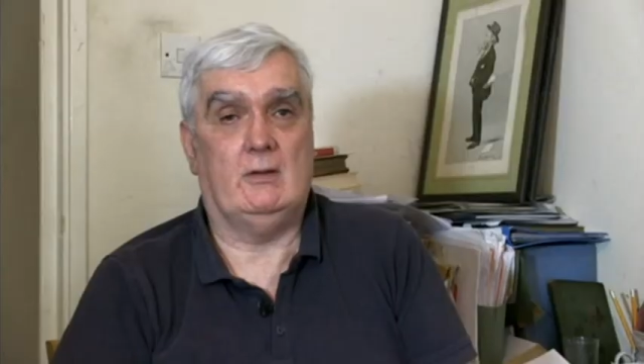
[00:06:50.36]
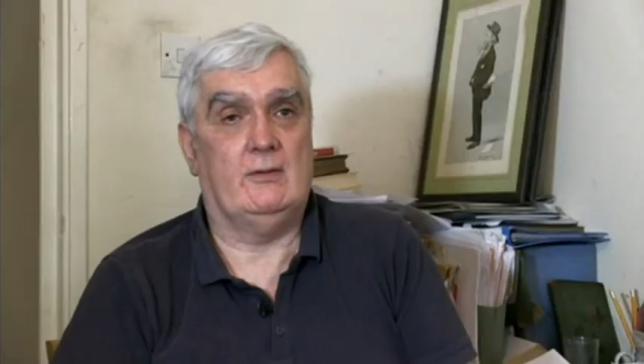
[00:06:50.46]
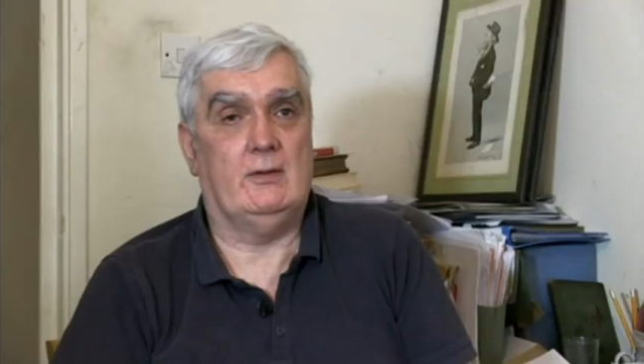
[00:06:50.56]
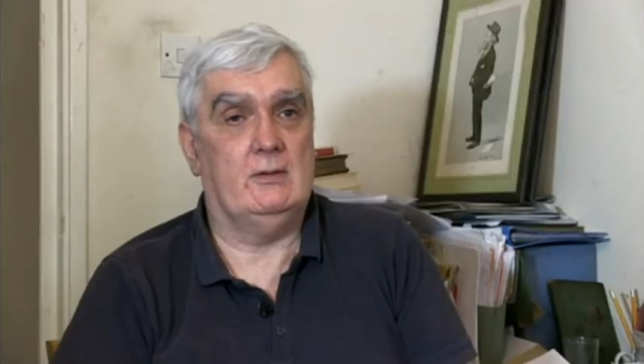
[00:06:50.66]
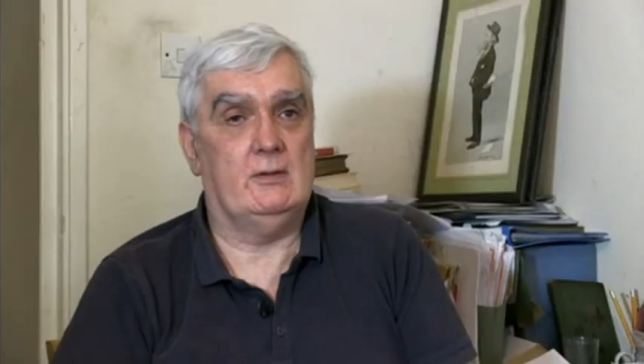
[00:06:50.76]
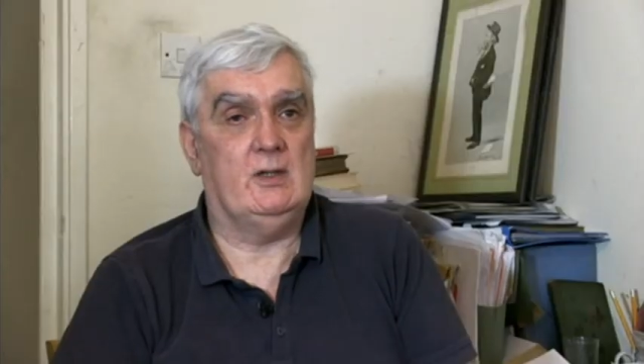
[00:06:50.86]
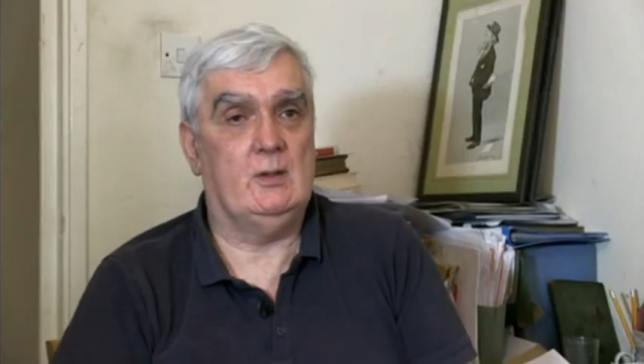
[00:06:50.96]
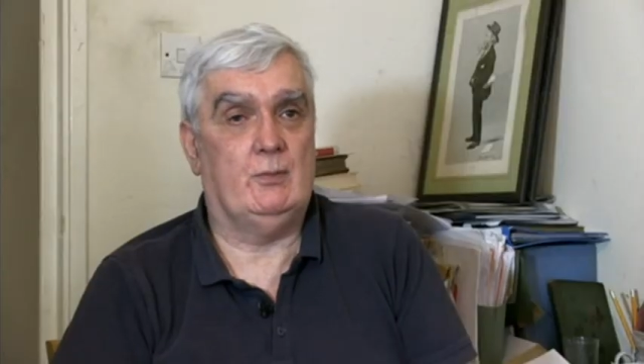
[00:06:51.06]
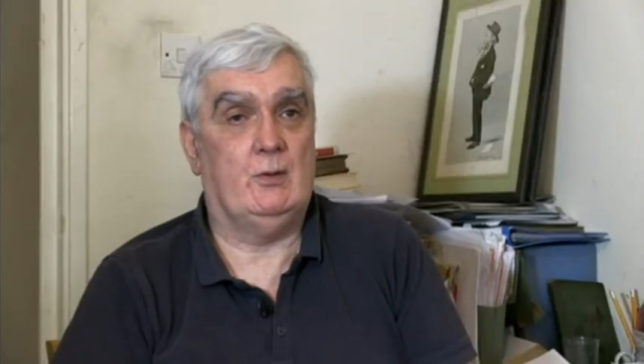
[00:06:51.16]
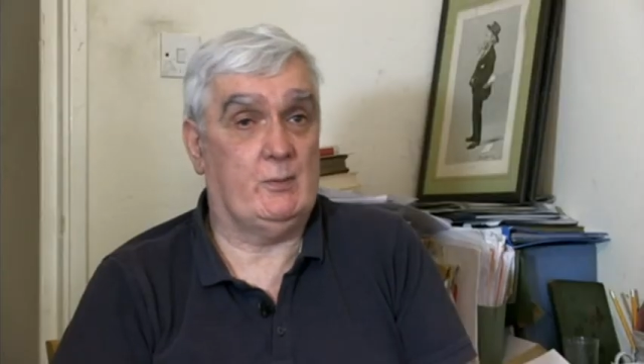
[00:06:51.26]
local
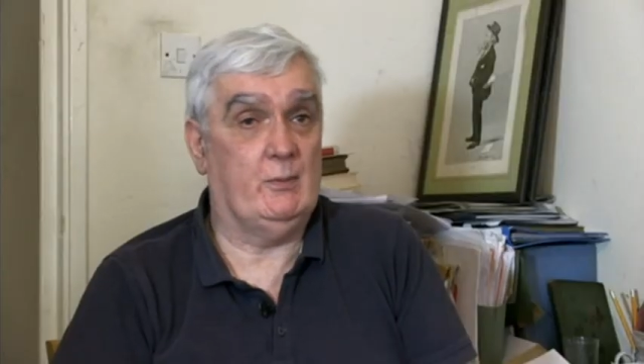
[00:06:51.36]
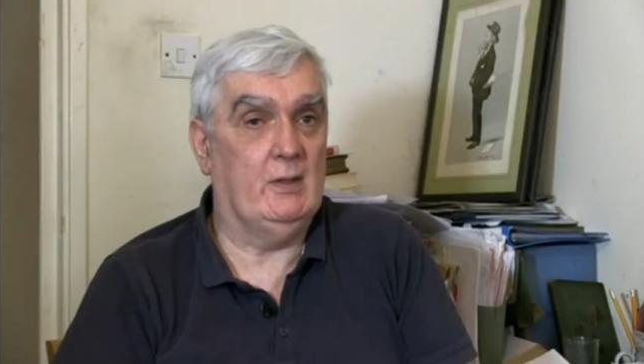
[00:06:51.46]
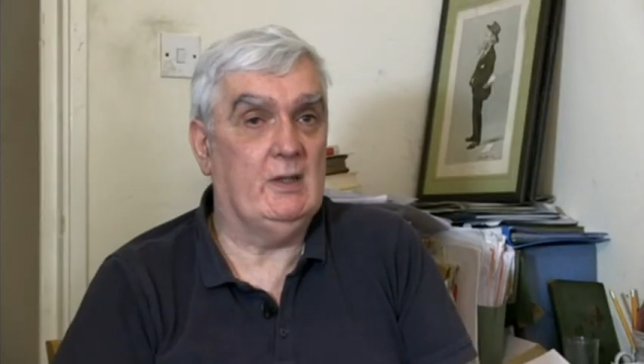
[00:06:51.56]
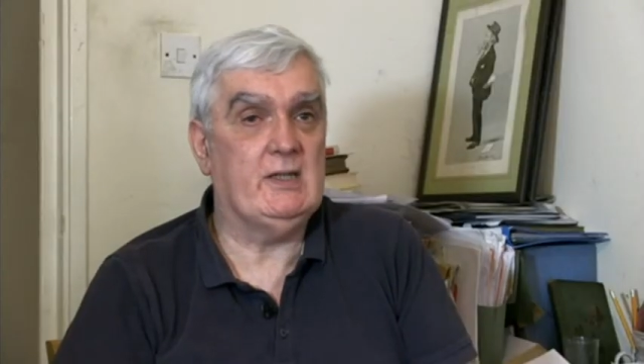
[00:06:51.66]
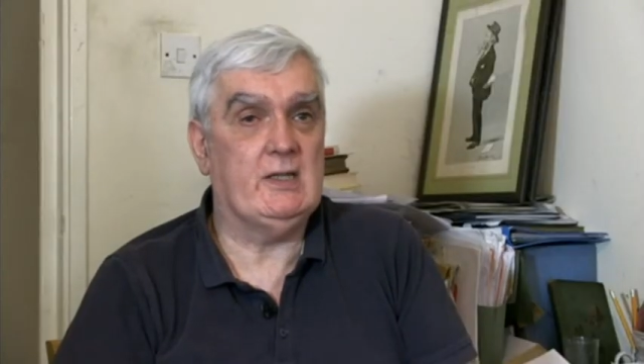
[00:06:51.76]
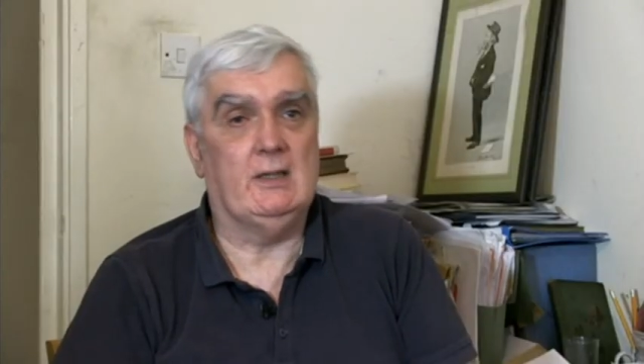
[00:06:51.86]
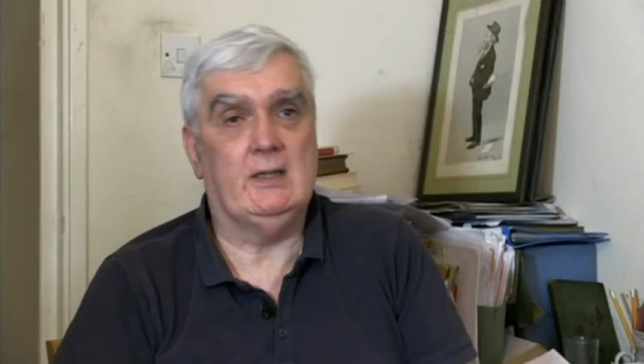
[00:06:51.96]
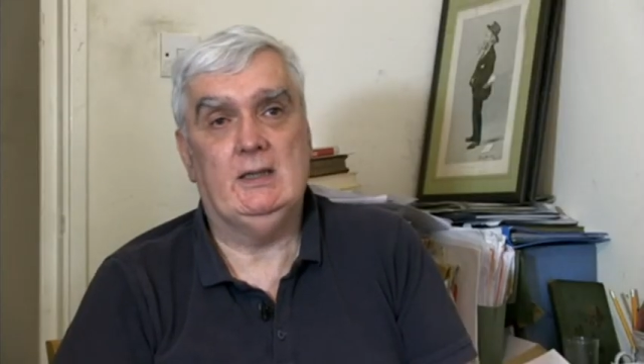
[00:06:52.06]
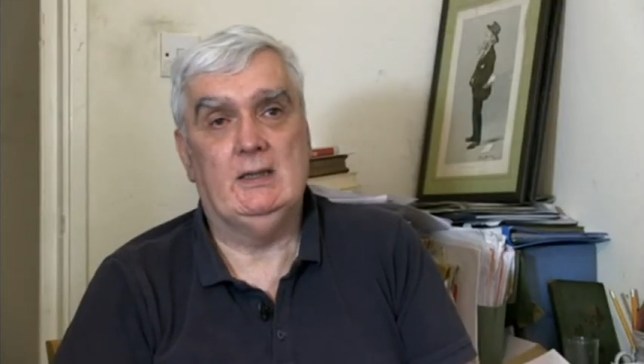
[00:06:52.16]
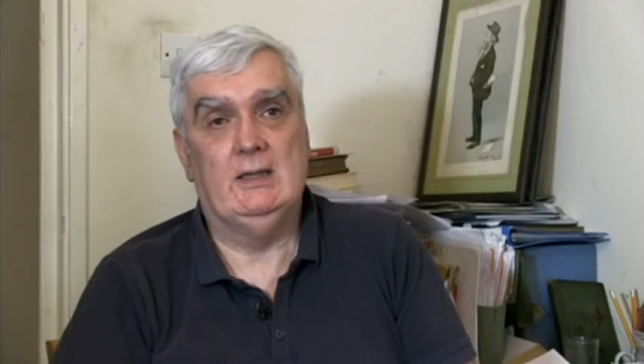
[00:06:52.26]
authorities prosper
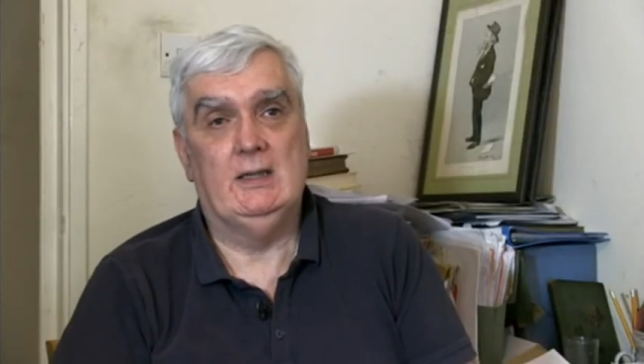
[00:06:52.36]
mightily